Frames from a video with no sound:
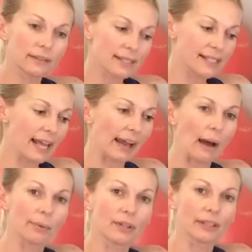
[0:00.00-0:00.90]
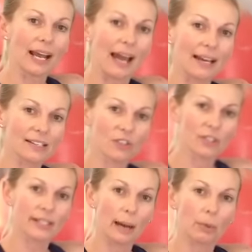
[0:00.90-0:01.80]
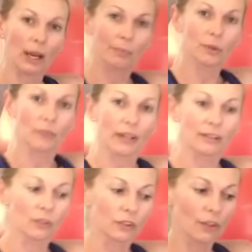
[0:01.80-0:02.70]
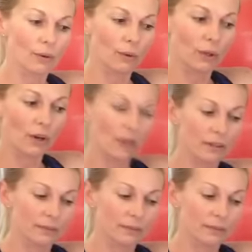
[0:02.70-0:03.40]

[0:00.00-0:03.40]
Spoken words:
stack up your legs, just double up the weight on the roller.